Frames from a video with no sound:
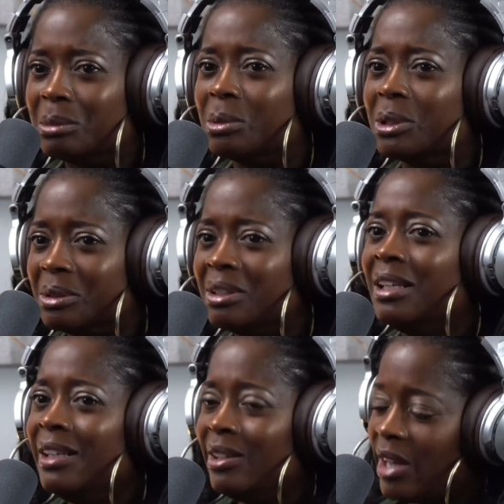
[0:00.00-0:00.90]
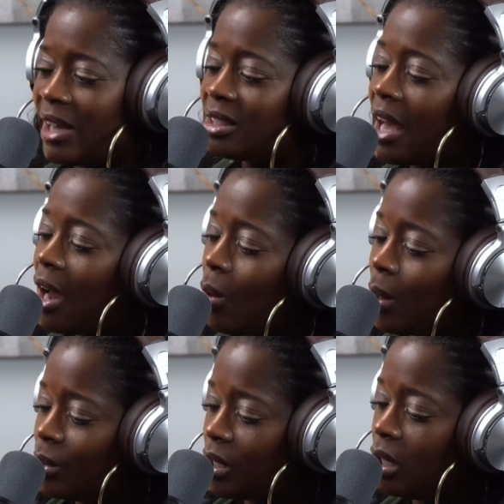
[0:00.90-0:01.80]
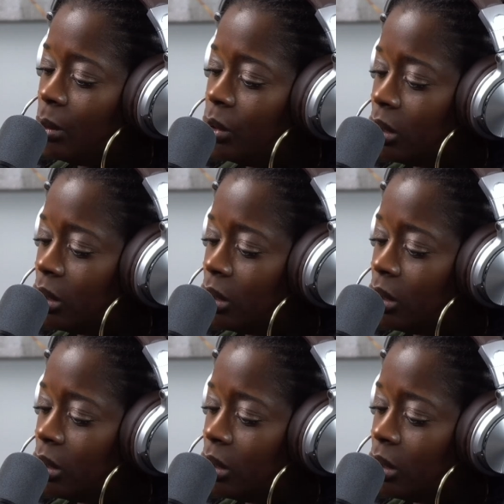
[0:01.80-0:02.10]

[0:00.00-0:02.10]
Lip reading: But that's how I was able